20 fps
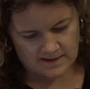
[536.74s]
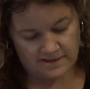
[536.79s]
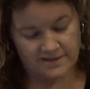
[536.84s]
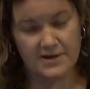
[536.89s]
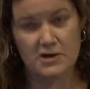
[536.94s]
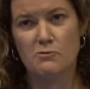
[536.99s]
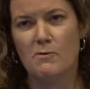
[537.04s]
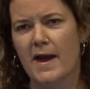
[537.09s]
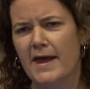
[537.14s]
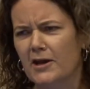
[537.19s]

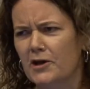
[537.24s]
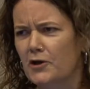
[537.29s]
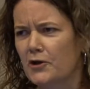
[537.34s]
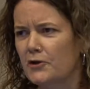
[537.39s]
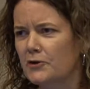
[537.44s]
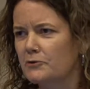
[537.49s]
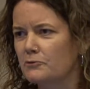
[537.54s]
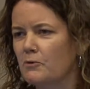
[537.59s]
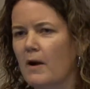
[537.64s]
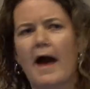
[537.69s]

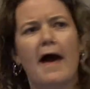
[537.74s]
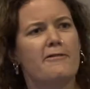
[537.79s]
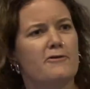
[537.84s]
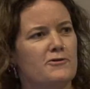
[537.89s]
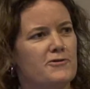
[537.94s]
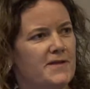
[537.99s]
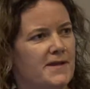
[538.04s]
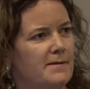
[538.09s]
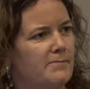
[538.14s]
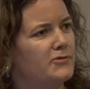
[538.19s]
theoretical
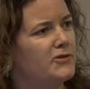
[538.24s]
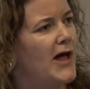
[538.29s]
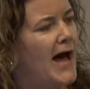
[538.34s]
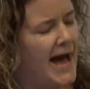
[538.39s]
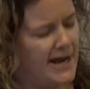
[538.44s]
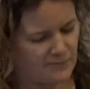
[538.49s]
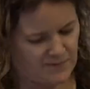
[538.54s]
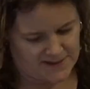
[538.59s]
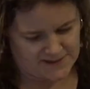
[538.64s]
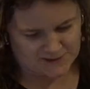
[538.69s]
rather than
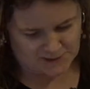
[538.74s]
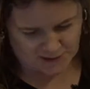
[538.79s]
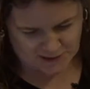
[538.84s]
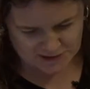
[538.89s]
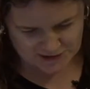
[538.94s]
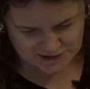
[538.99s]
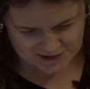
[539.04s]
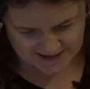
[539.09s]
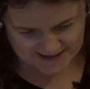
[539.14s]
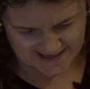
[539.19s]
applied
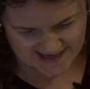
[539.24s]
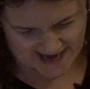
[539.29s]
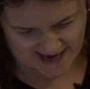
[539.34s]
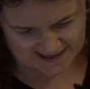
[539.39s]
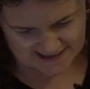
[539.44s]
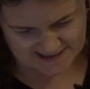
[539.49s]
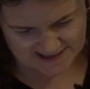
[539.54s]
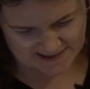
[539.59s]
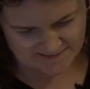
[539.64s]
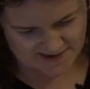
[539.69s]
research in
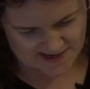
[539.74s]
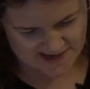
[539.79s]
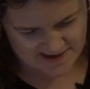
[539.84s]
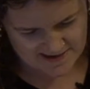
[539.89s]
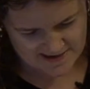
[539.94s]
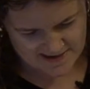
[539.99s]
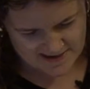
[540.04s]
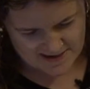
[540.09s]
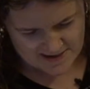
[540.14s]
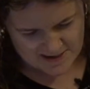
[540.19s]
academia.
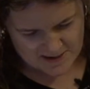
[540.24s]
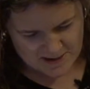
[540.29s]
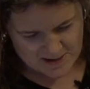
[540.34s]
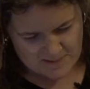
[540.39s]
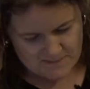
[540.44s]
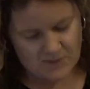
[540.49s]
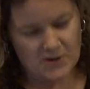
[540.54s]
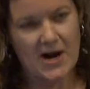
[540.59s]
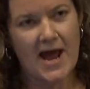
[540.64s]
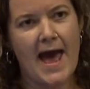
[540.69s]

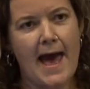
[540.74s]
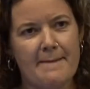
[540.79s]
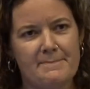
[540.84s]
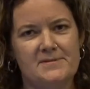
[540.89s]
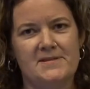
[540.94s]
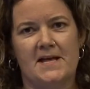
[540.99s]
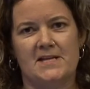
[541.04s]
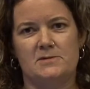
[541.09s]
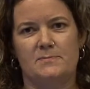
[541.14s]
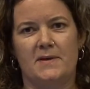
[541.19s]
Perhaps
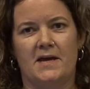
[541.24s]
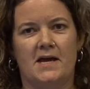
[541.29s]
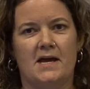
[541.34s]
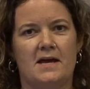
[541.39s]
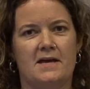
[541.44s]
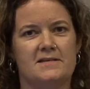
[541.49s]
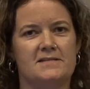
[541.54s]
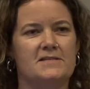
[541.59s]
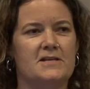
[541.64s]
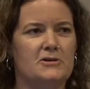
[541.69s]
that's
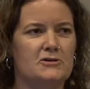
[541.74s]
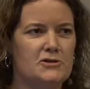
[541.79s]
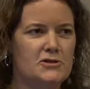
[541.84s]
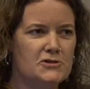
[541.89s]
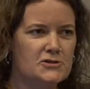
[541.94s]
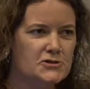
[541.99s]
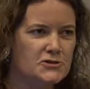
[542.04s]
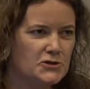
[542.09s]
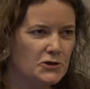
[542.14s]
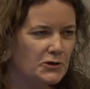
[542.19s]
because there's
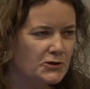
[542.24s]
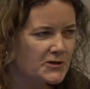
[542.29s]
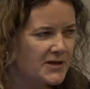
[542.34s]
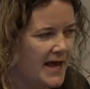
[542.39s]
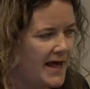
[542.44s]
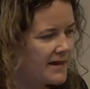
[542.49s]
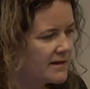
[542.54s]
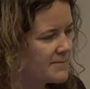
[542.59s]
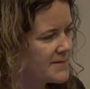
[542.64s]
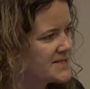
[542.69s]
certain
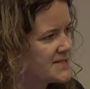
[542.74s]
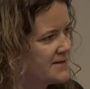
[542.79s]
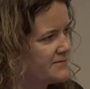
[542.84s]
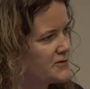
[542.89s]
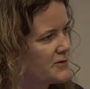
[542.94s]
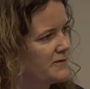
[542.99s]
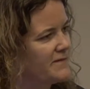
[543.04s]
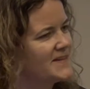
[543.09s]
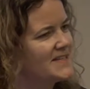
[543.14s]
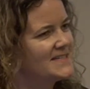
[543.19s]
elements of
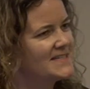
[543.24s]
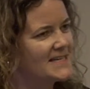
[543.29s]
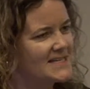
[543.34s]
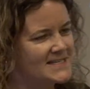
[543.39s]
sort of a